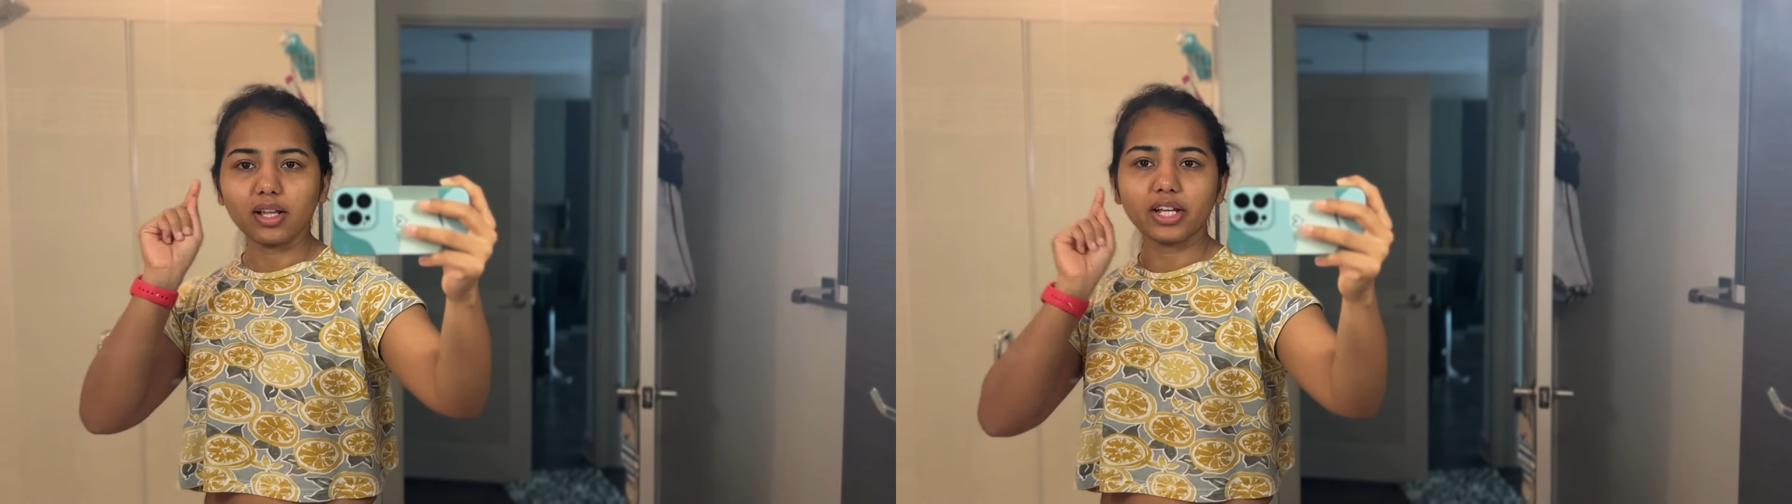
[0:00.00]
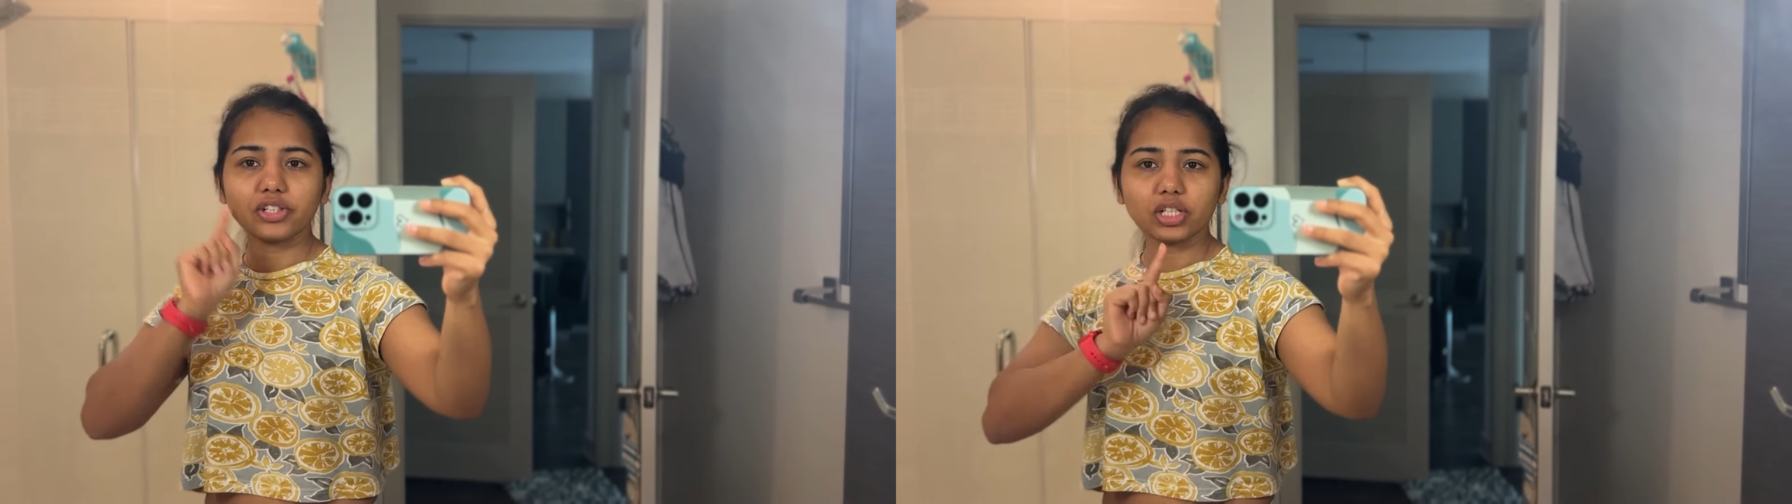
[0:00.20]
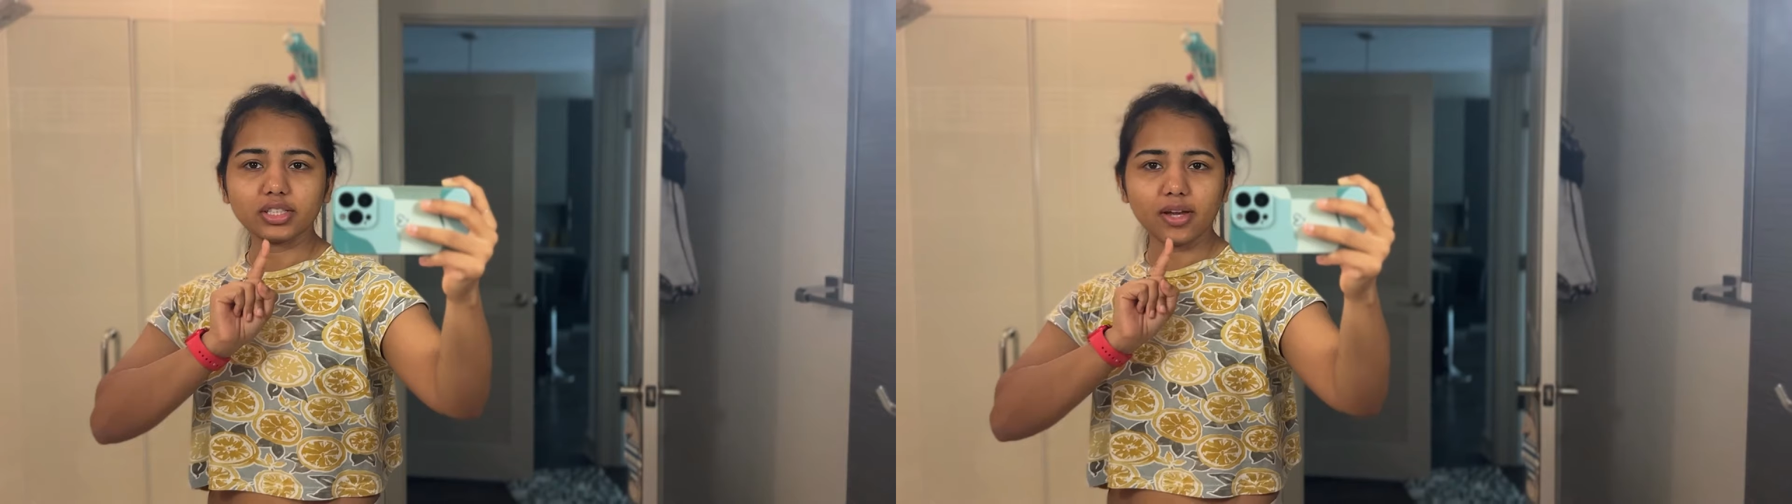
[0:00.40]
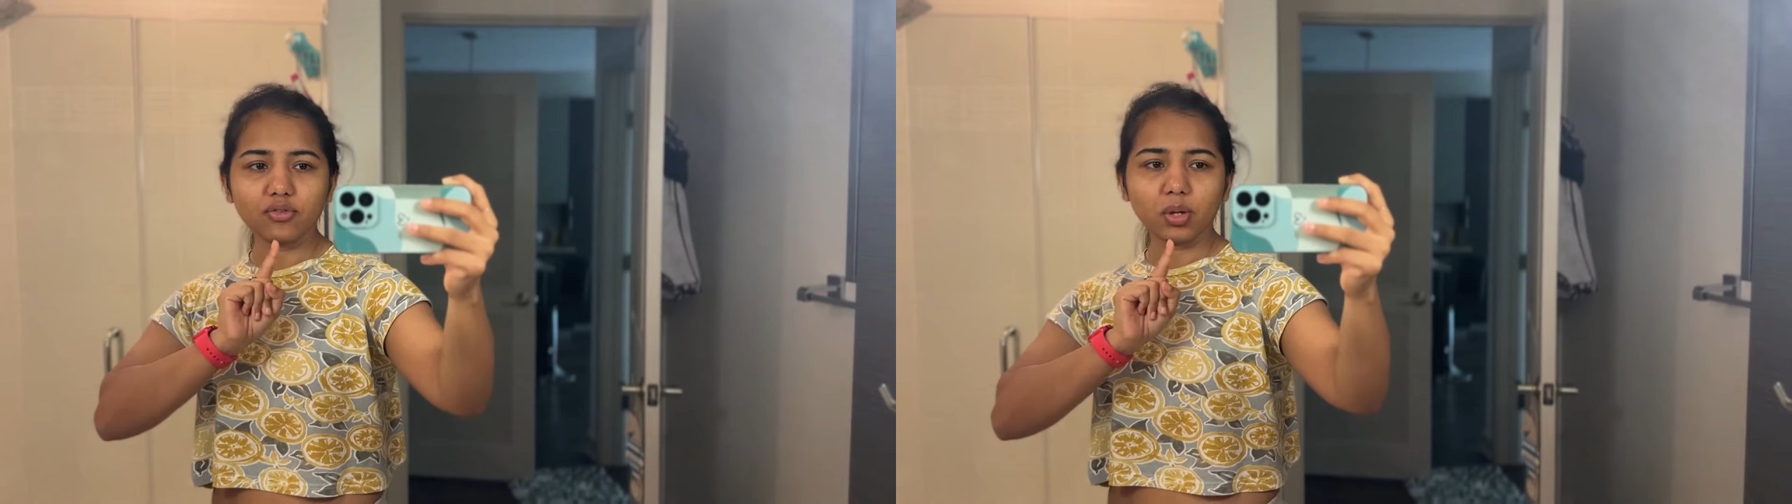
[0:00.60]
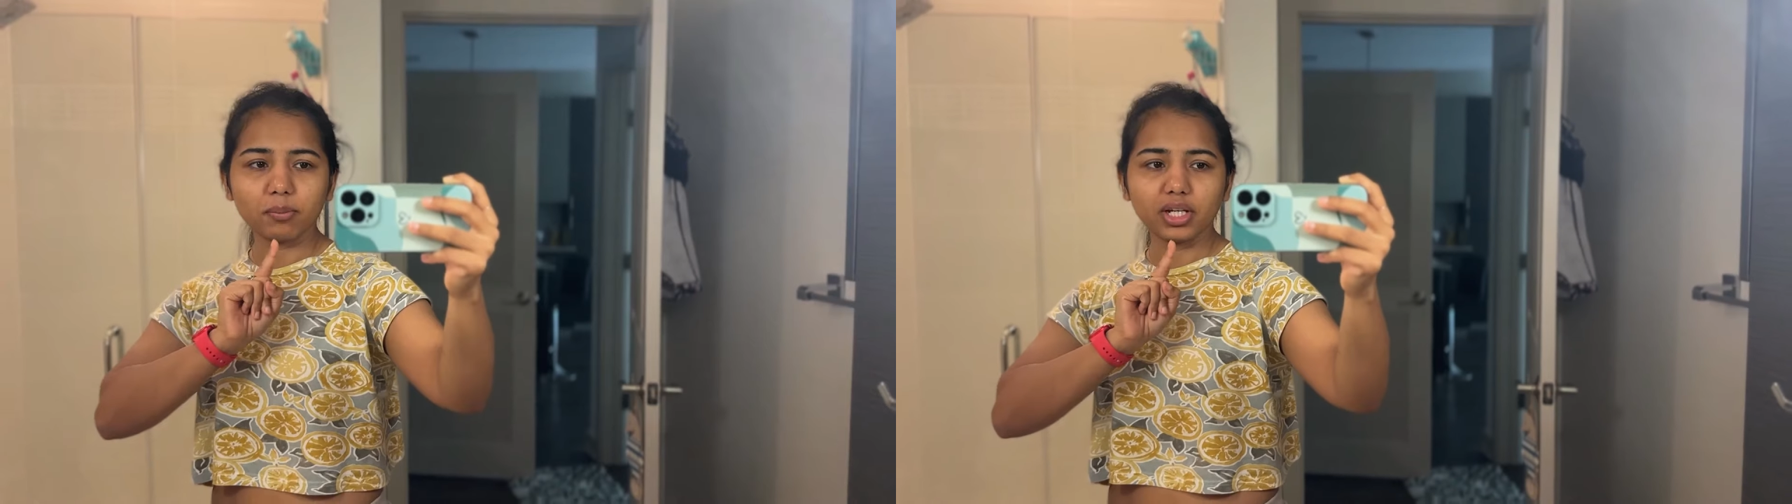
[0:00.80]
I just have
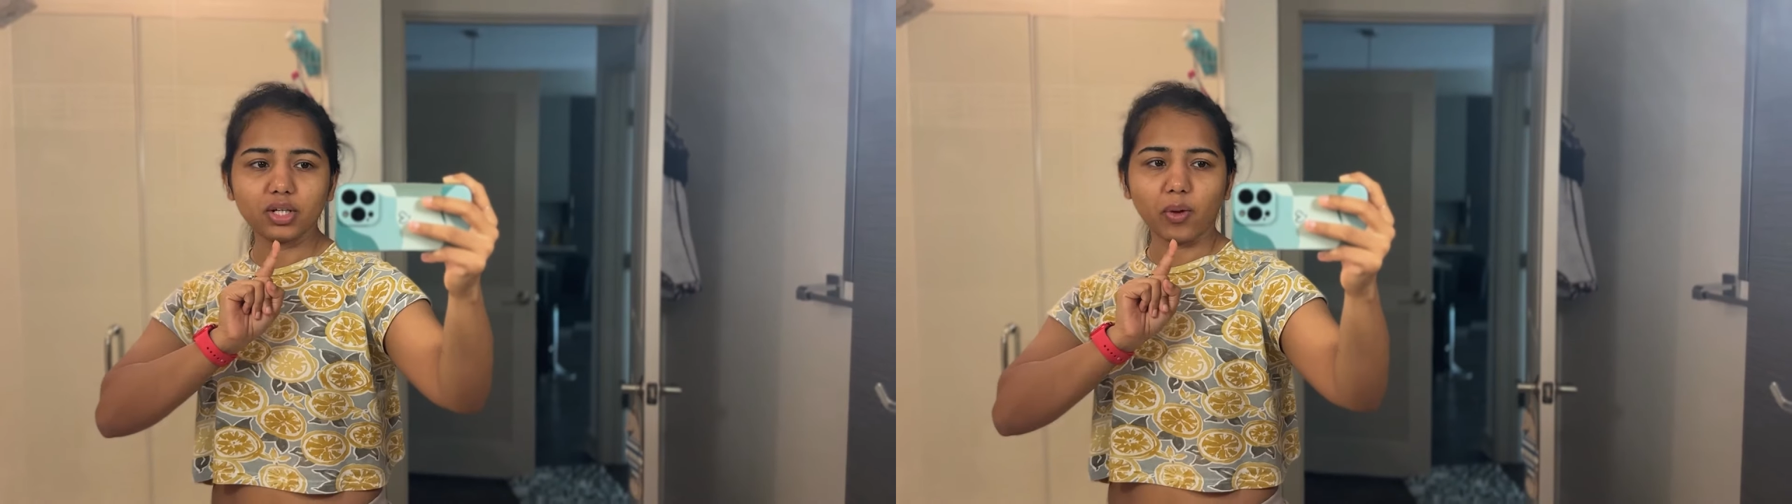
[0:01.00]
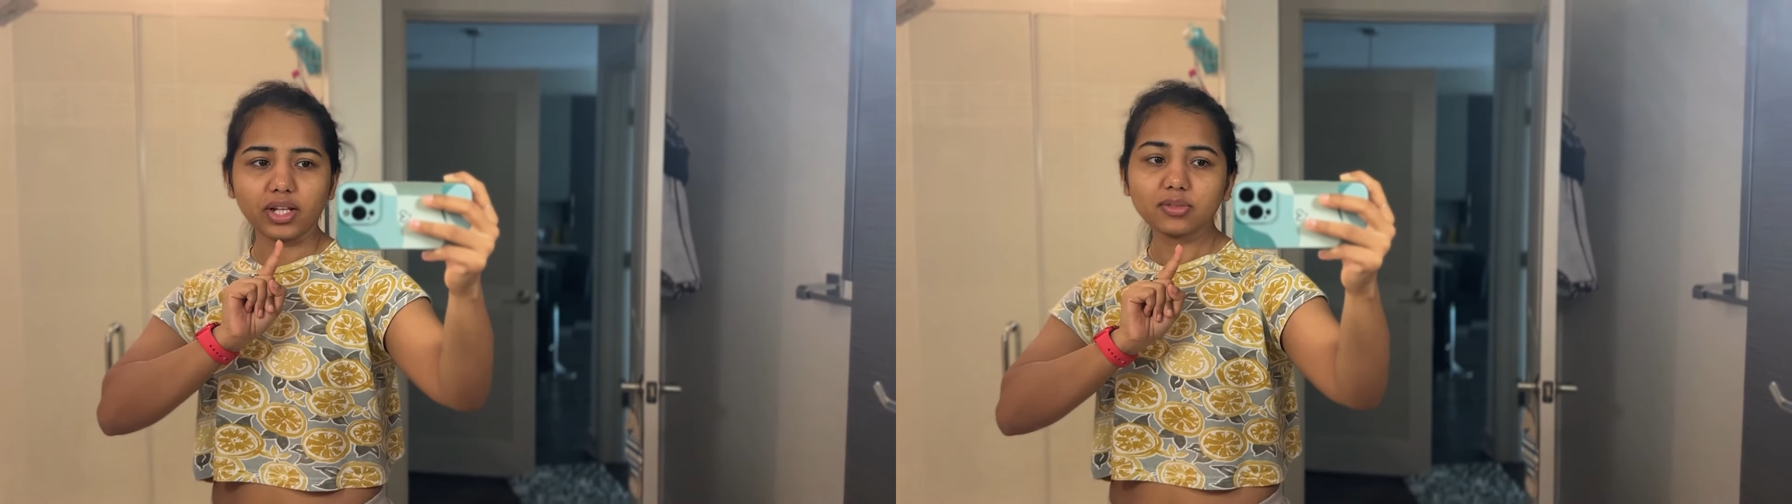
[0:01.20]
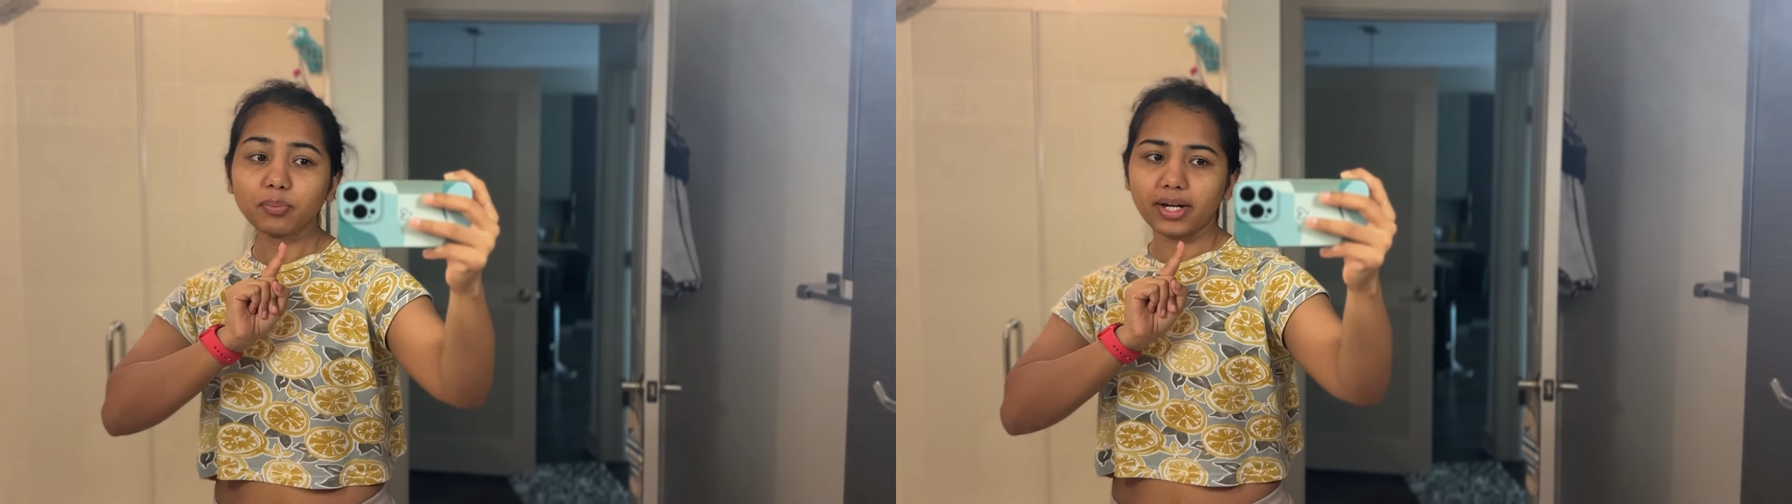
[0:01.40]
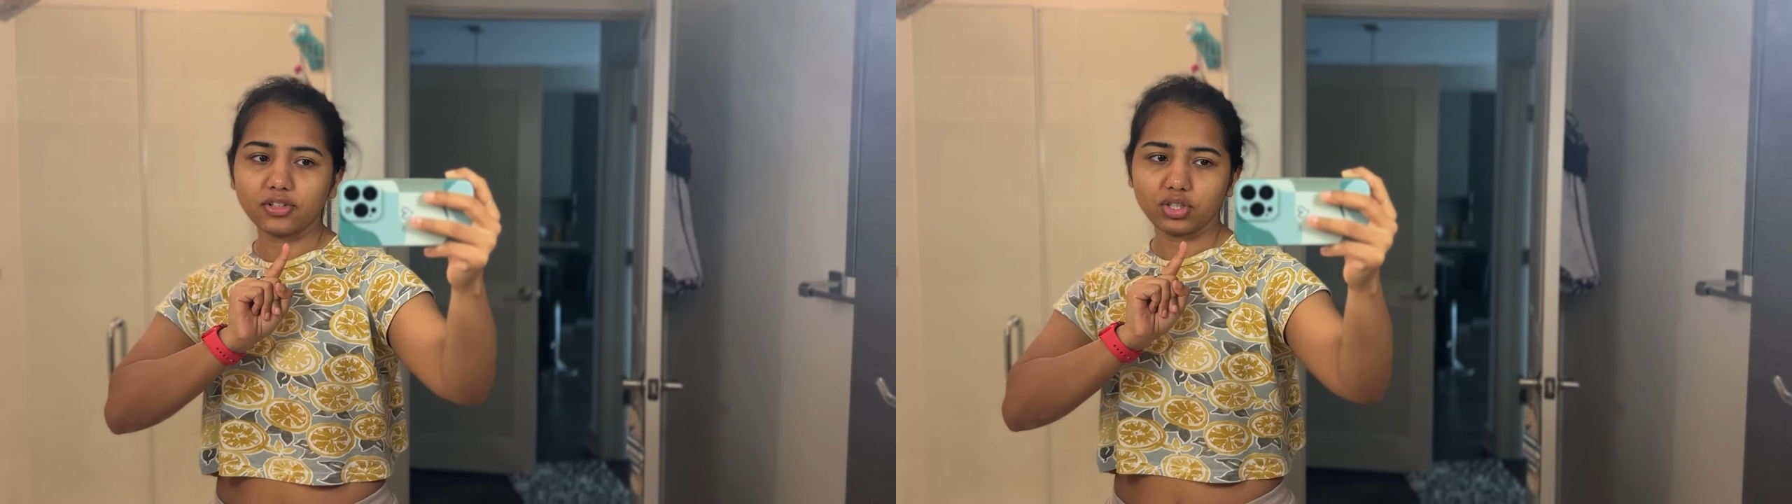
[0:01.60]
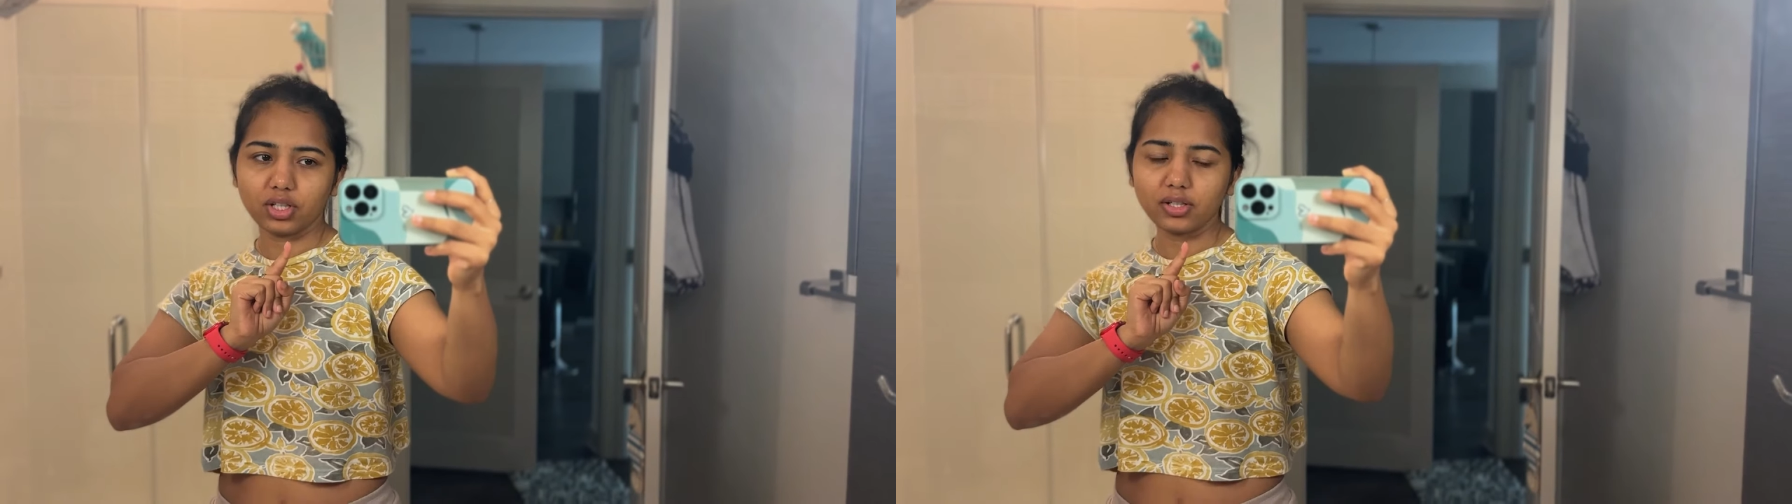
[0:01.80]
to update one
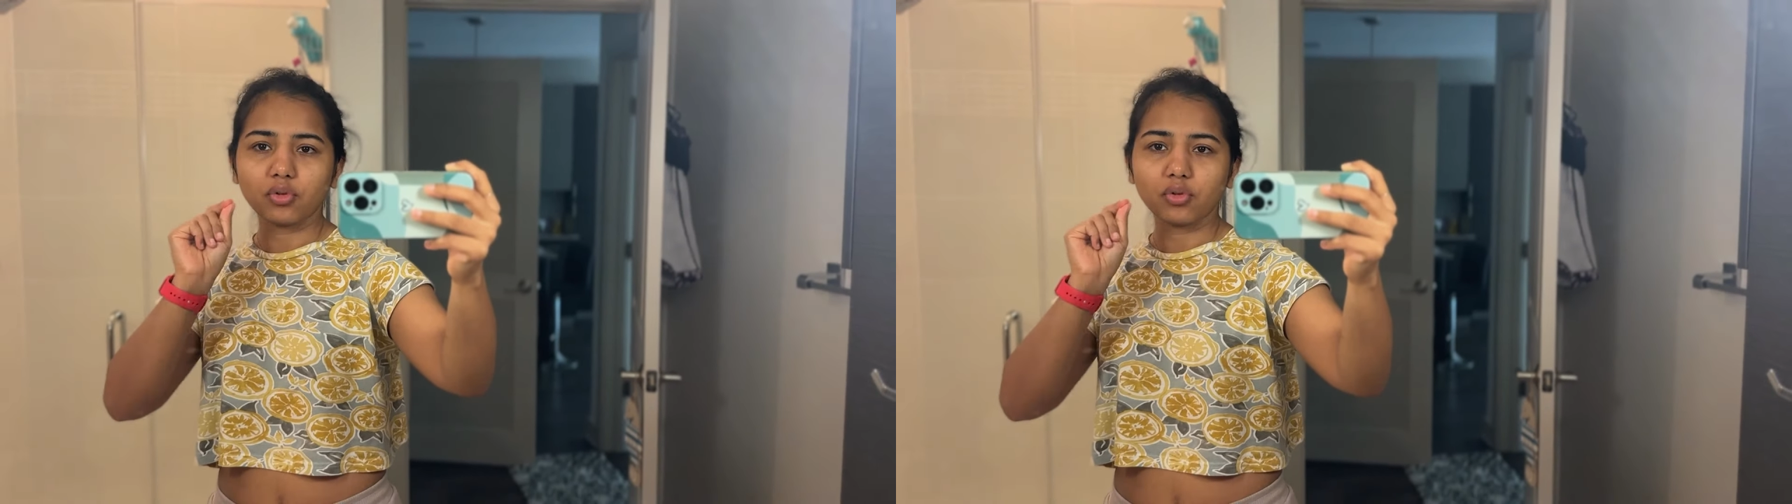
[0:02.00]
spreadsheet